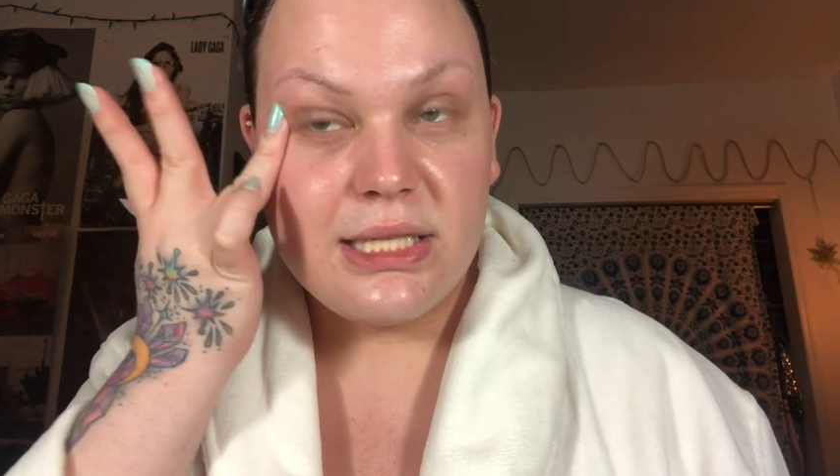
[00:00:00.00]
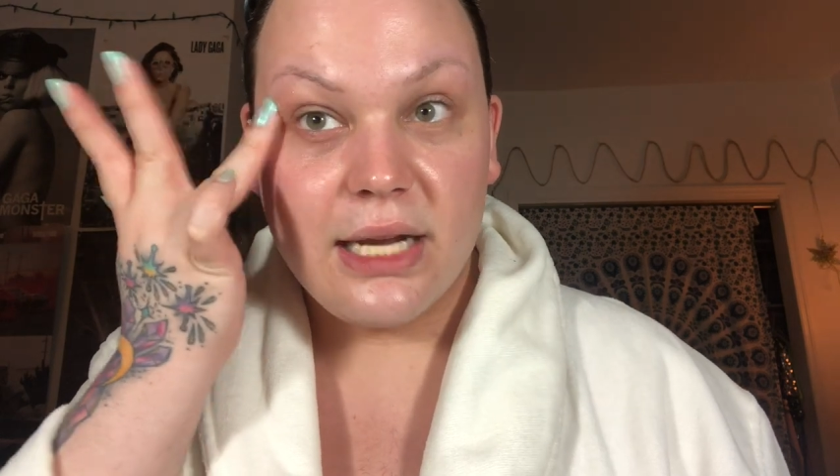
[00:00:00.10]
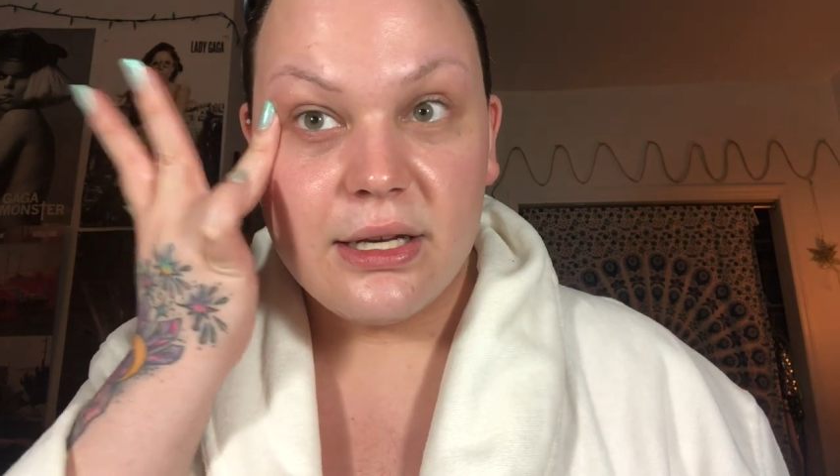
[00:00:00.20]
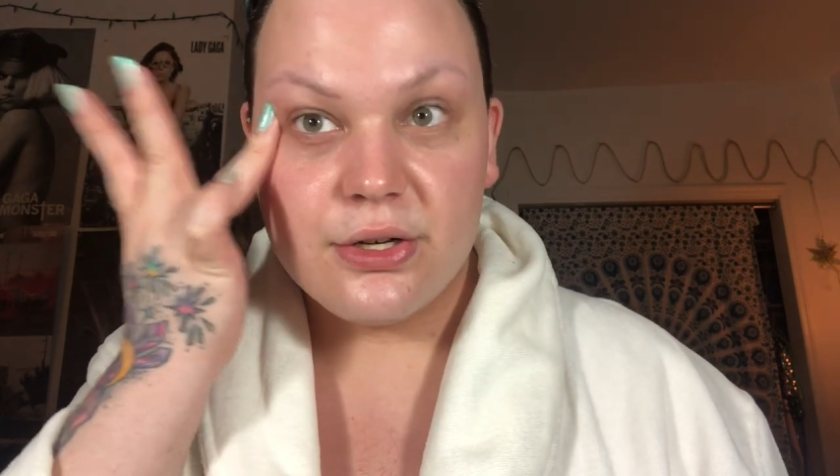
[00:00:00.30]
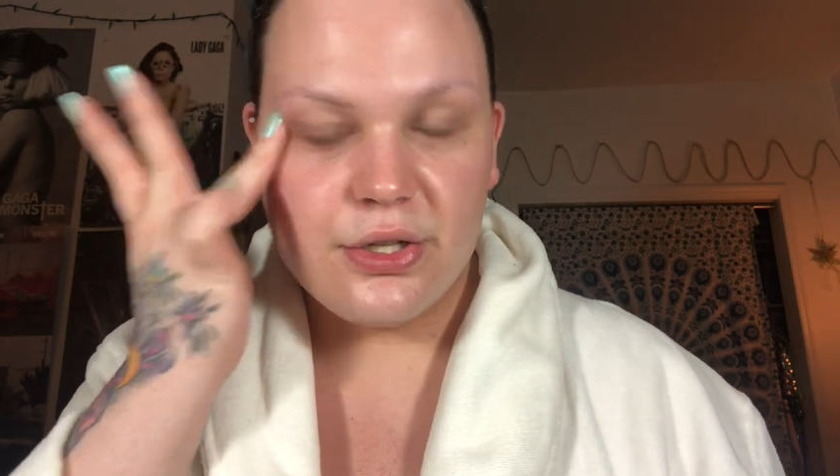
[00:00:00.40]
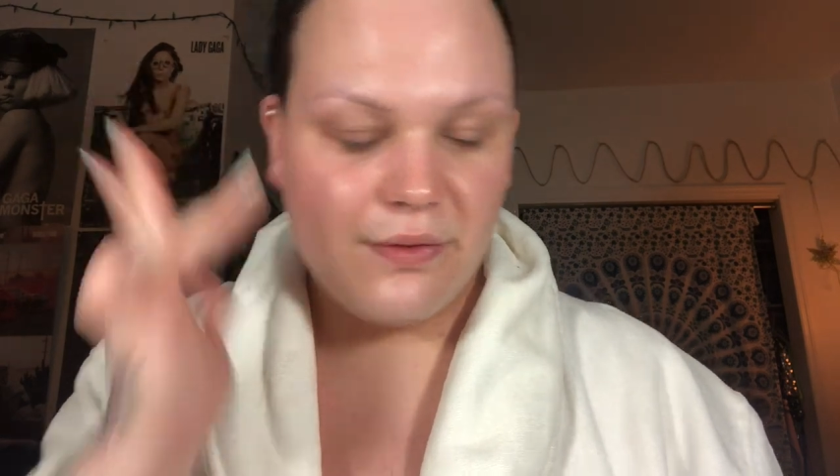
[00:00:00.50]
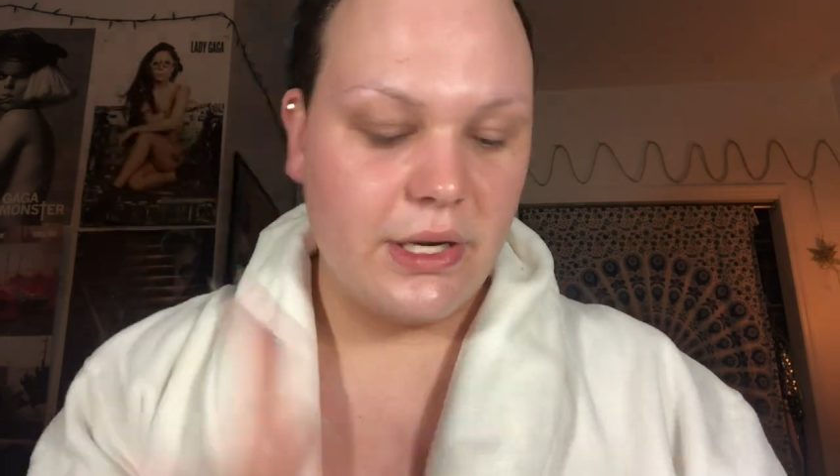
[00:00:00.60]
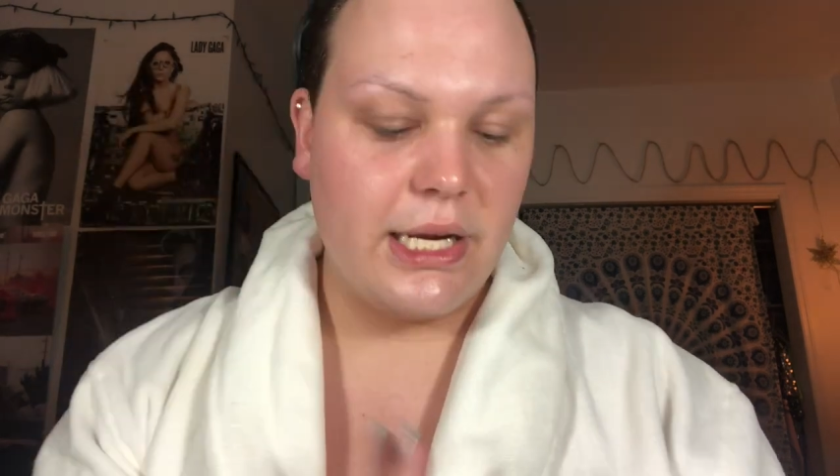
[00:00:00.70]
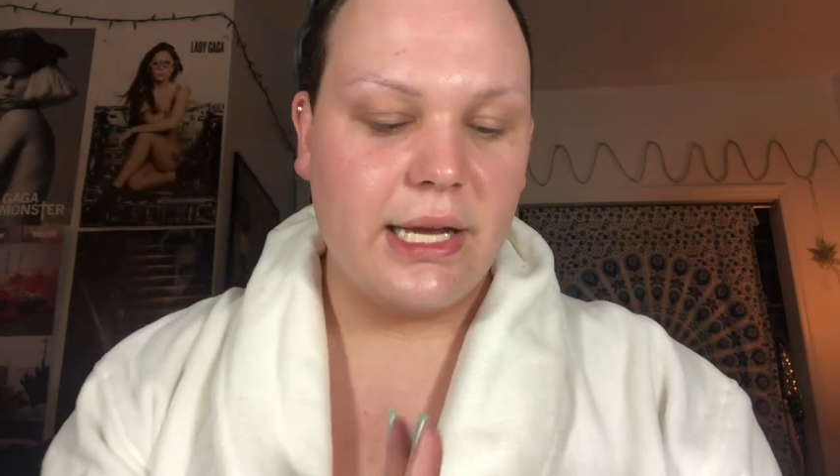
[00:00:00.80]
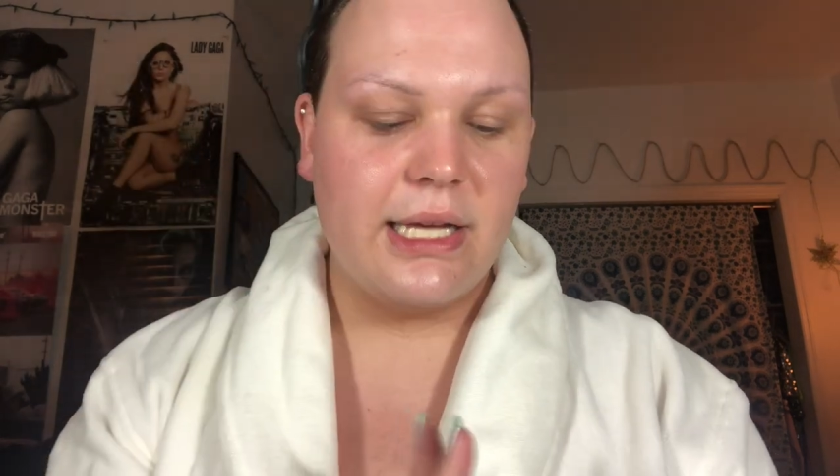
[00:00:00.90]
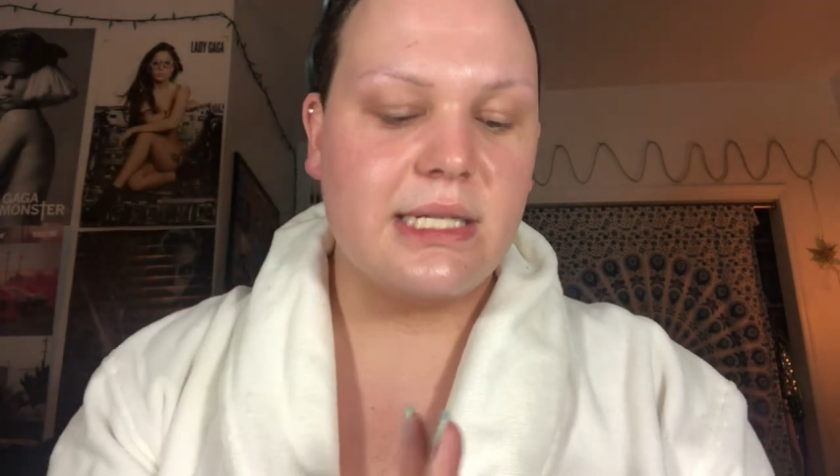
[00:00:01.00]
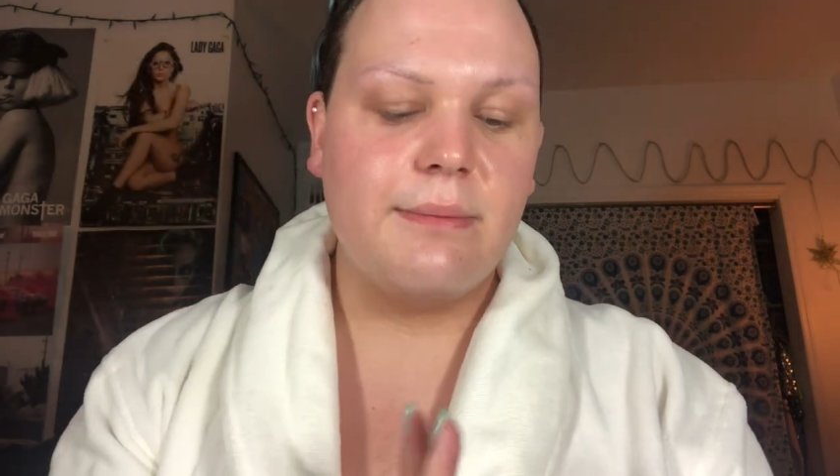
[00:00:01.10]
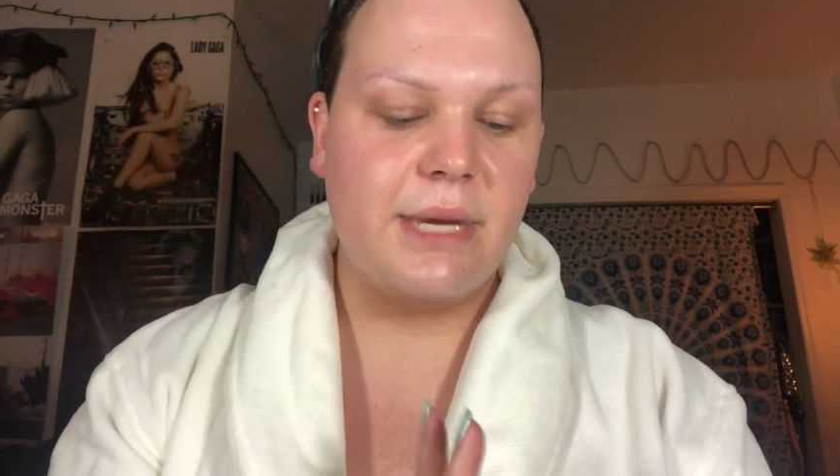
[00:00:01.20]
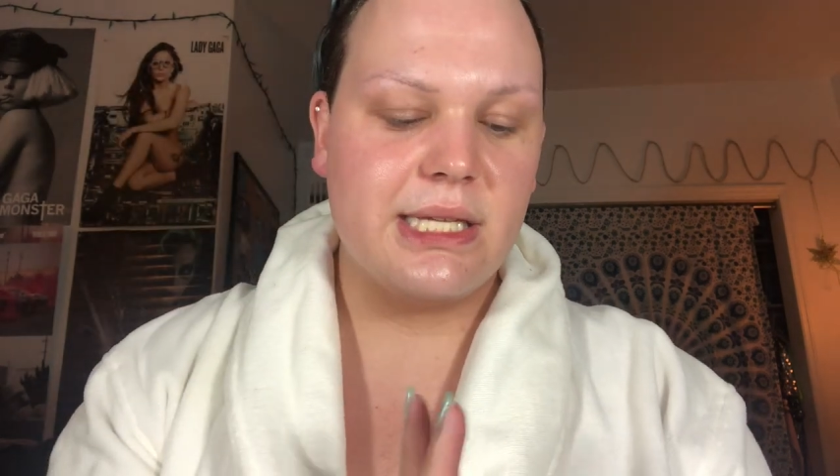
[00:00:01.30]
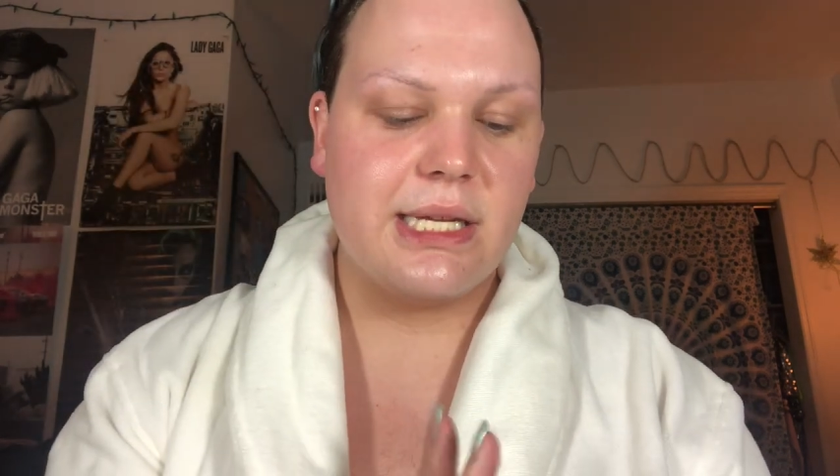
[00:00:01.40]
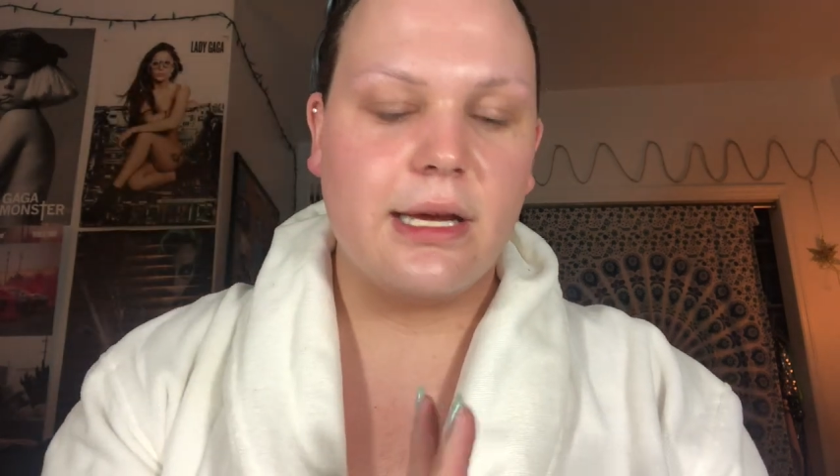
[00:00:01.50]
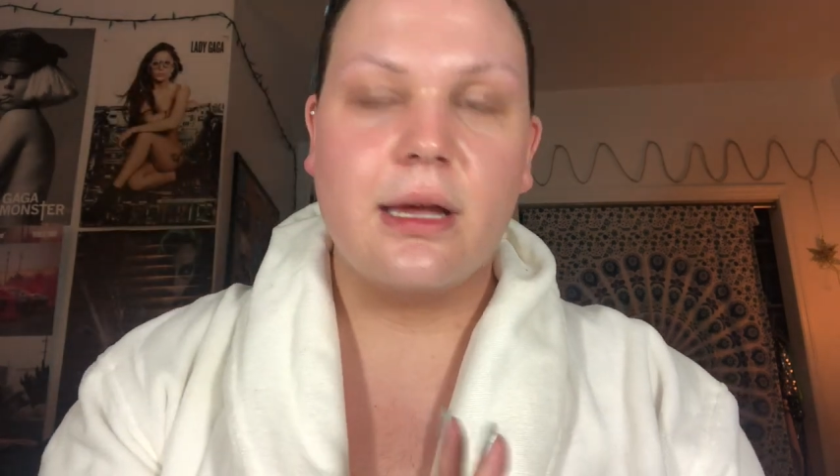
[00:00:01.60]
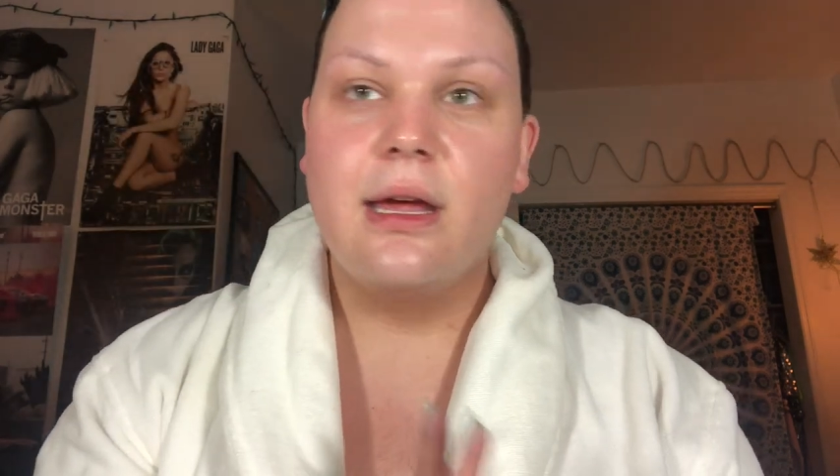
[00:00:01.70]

10 years overnight. It's amazing.